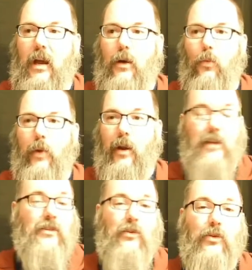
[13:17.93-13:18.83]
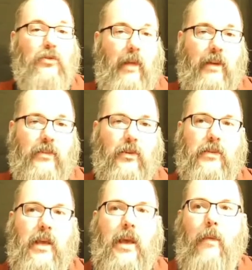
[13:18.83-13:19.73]
where I just don't use
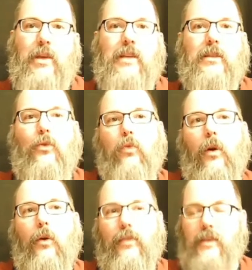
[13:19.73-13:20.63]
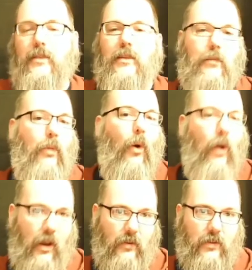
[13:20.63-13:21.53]
milestones, because growth isn't
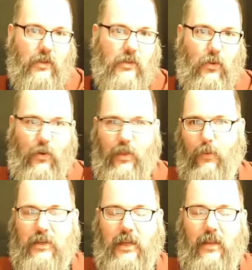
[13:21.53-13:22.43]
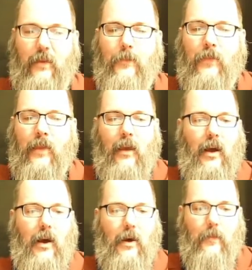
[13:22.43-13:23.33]
important to the story that we're telling.
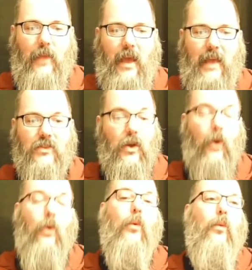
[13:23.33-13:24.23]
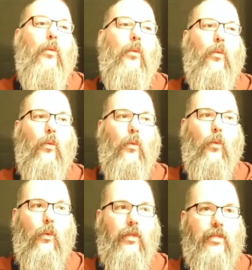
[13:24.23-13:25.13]
And so
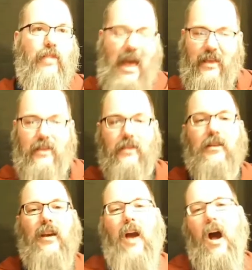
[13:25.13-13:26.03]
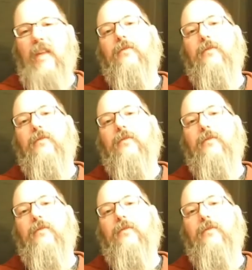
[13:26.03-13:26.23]
that is kind of